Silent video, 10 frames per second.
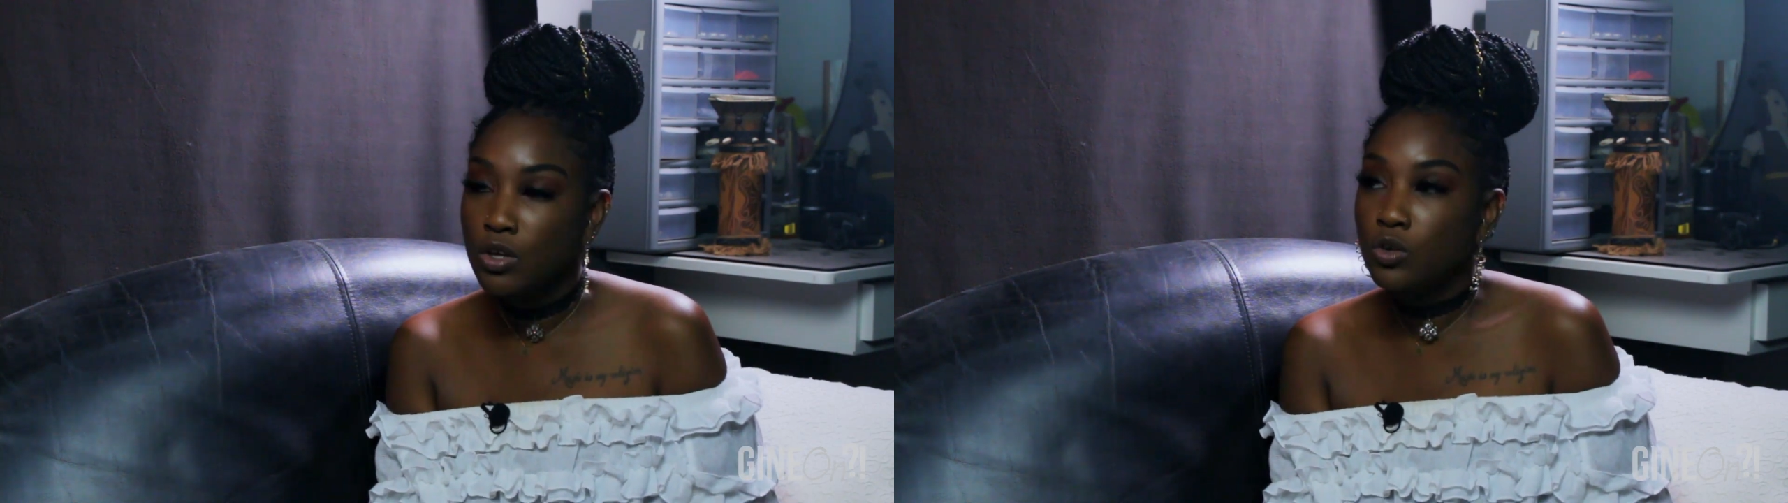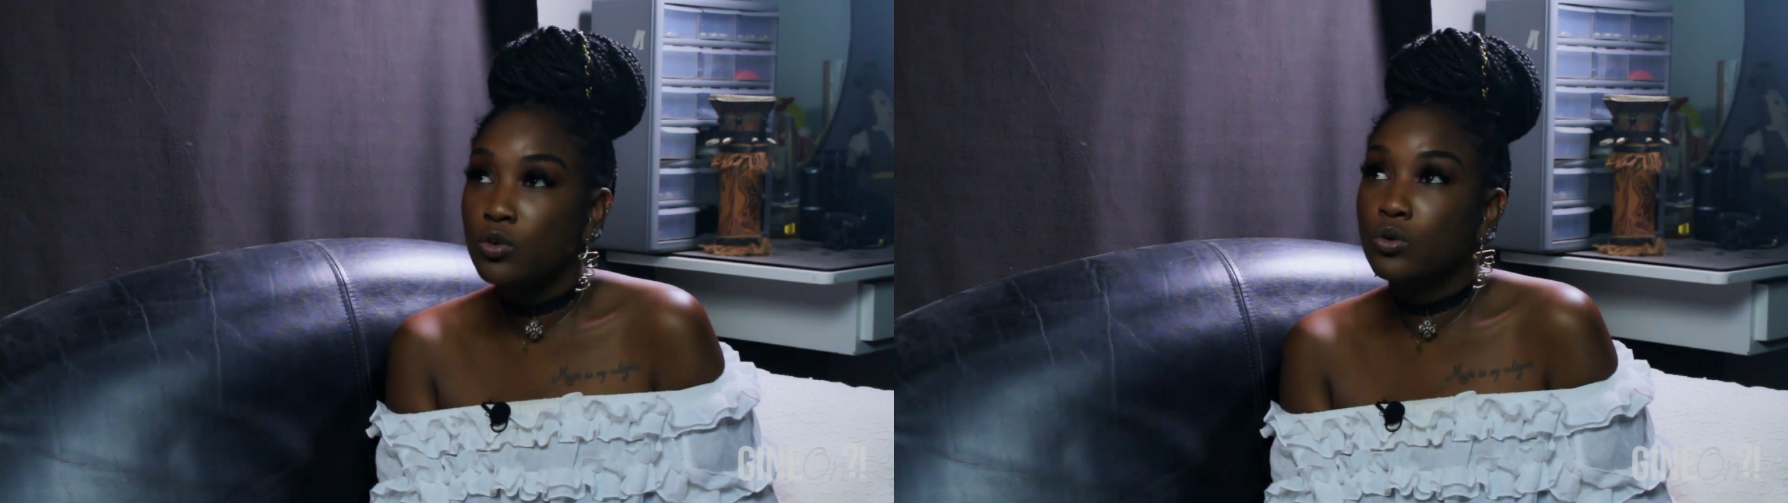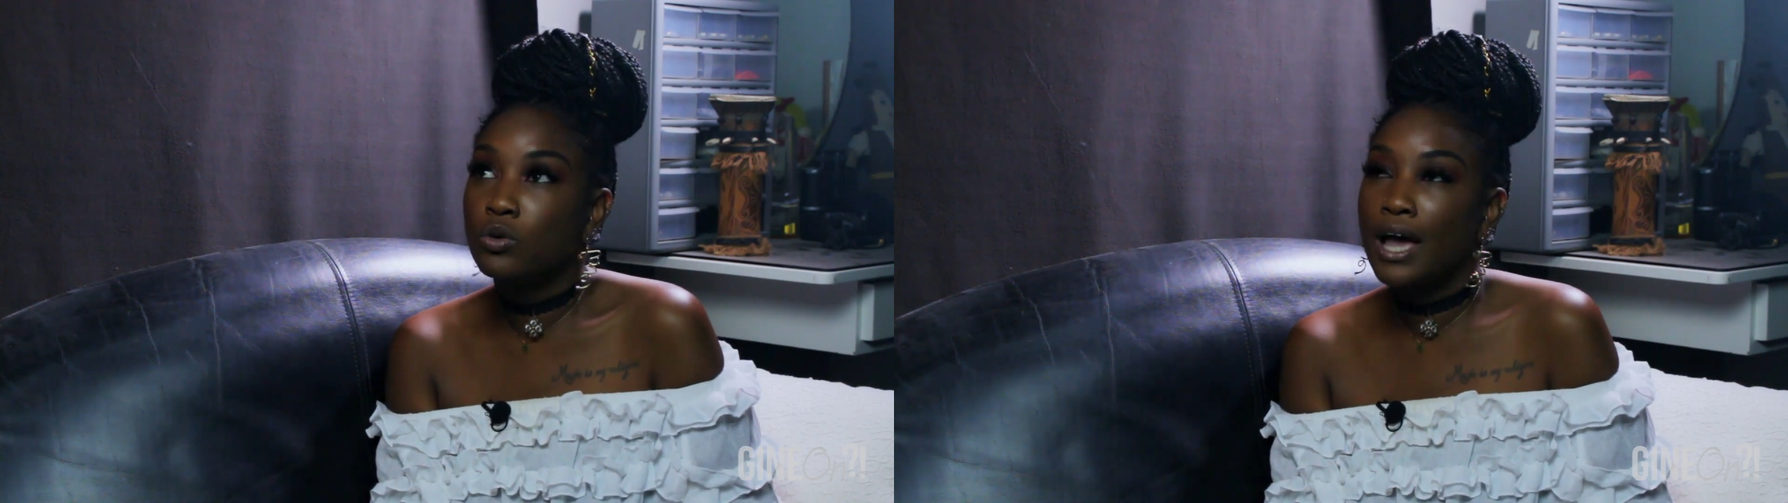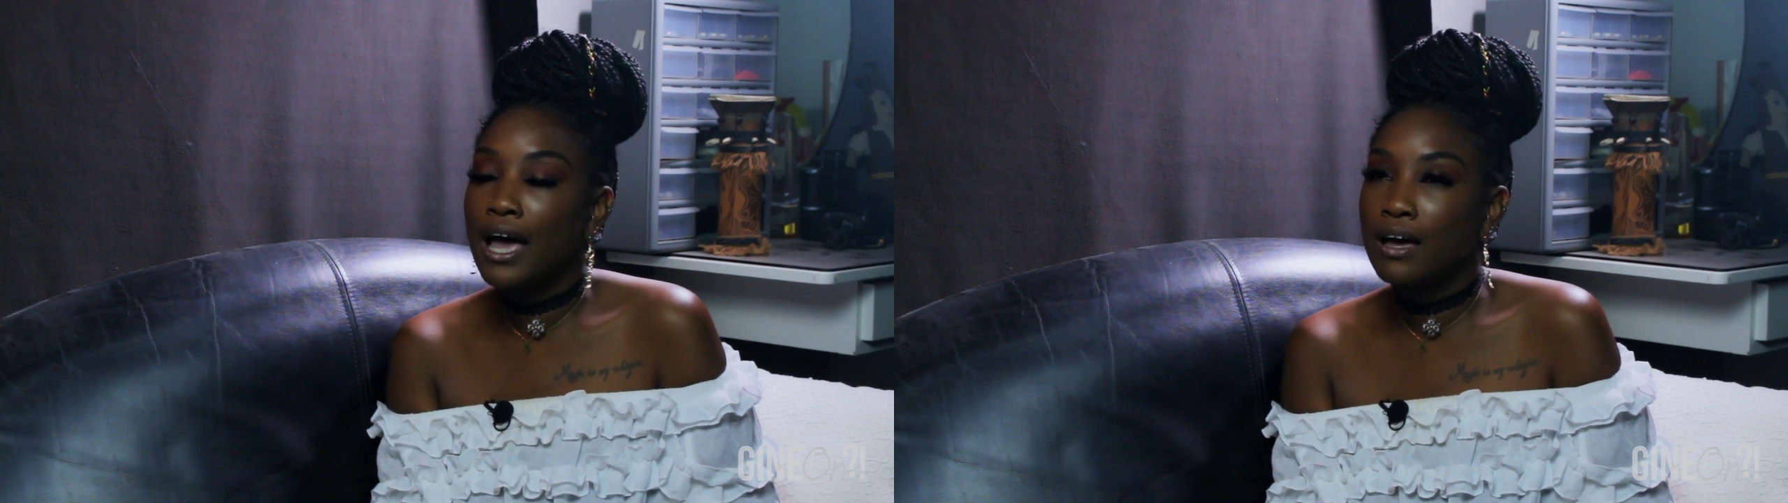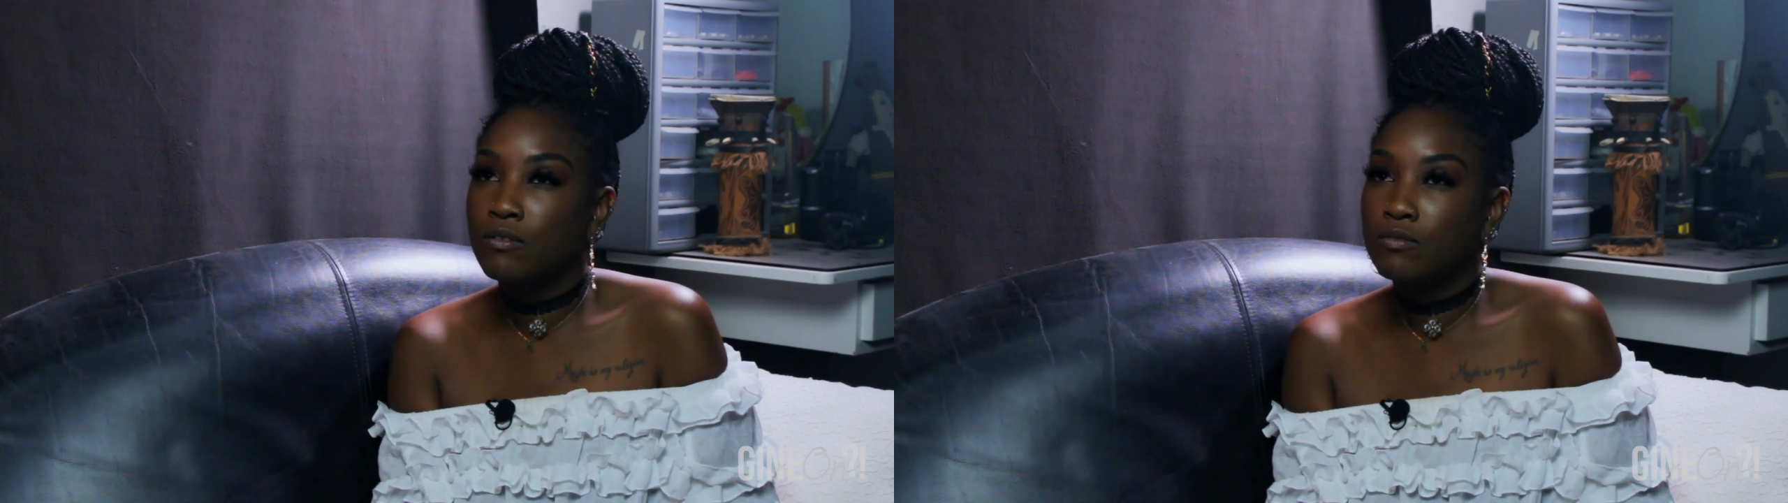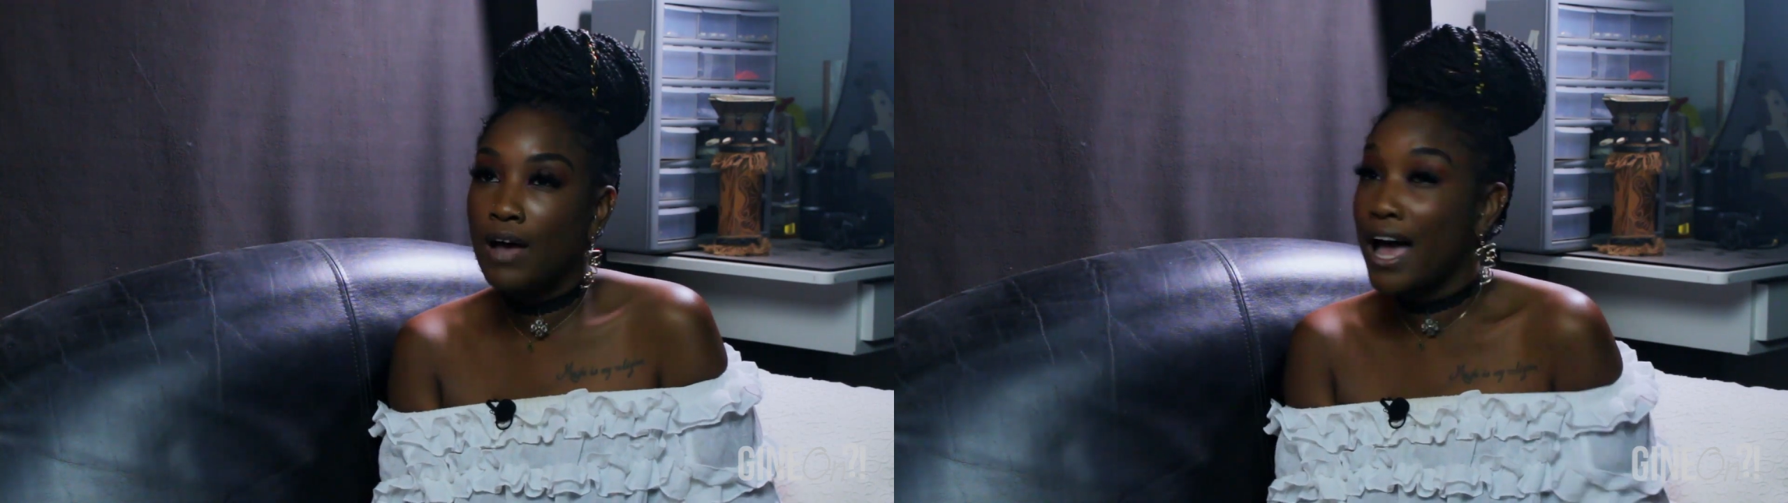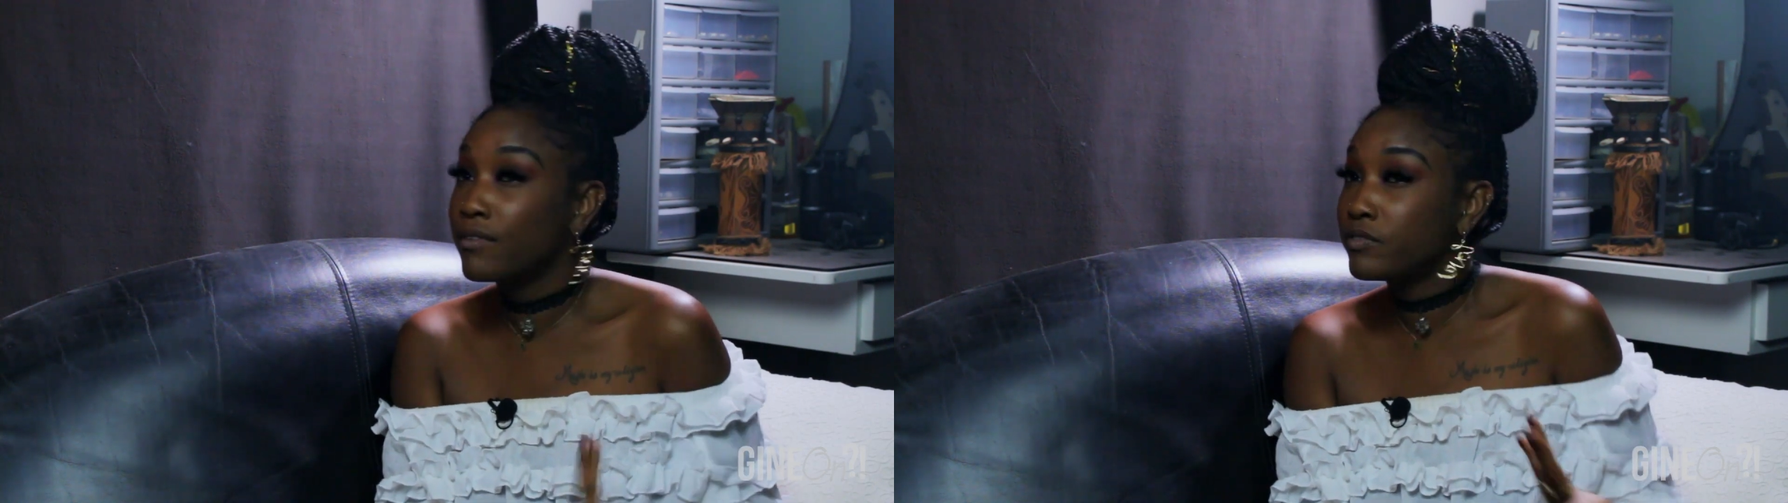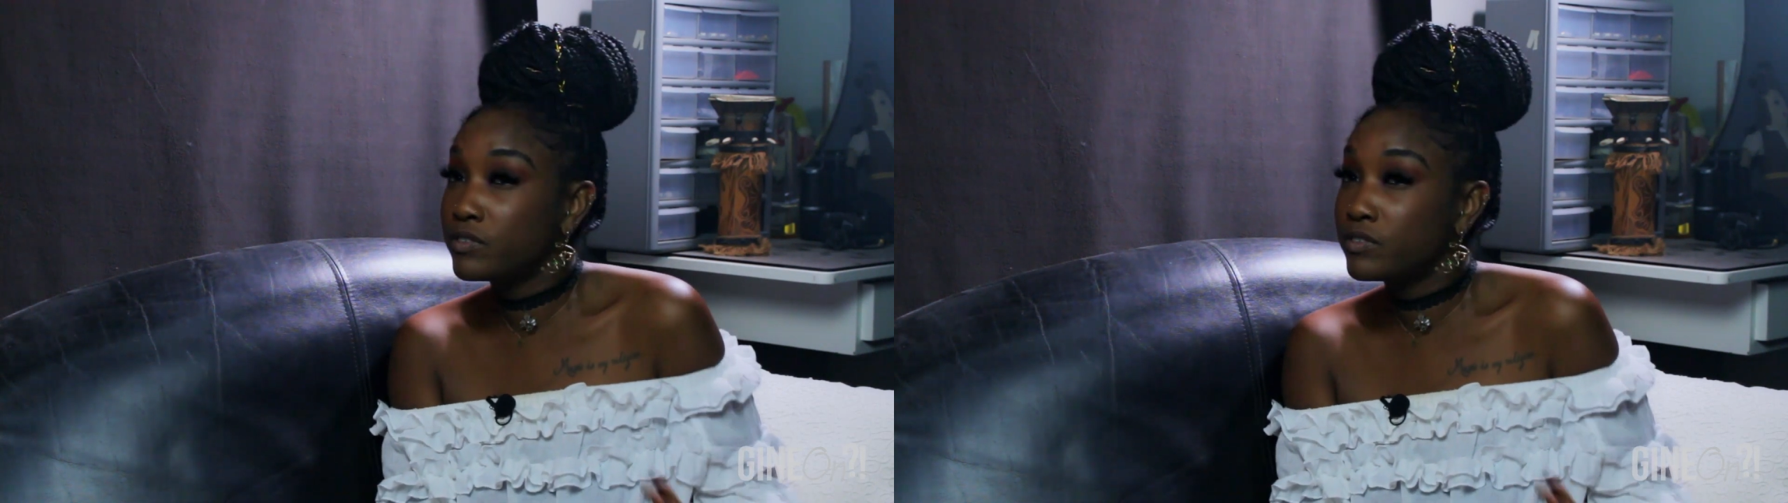You don't have half of